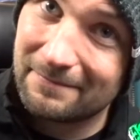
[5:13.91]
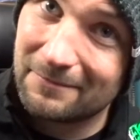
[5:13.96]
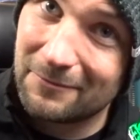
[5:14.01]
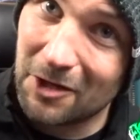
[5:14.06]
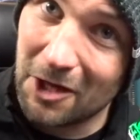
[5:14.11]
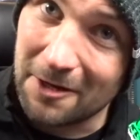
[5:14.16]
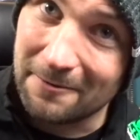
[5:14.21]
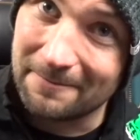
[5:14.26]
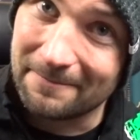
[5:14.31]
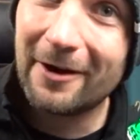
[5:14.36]

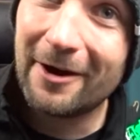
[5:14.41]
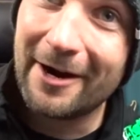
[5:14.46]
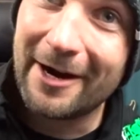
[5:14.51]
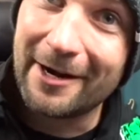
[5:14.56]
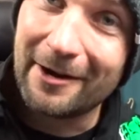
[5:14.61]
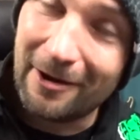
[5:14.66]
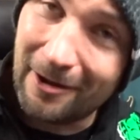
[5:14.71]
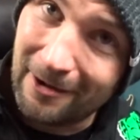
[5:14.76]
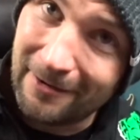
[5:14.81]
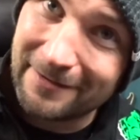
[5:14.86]
Good. All
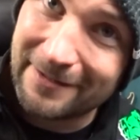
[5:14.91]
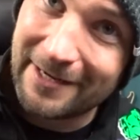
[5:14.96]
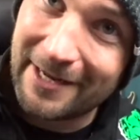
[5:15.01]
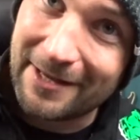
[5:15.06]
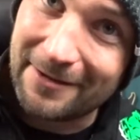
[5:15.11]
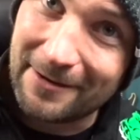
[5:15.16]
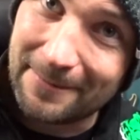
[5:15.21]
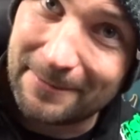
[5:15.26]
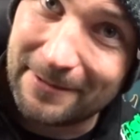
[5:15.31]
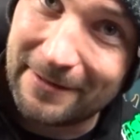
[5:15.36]
right, all
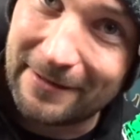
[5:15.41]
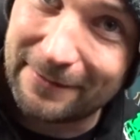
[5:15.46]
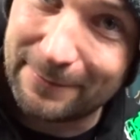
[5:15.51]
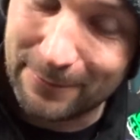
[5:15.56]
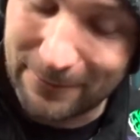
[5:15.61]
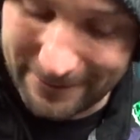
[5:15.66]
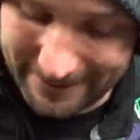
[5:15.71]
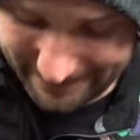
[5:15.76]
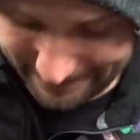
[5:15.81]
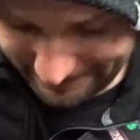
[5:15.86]
together up to this
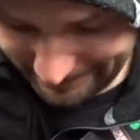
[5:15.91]
point.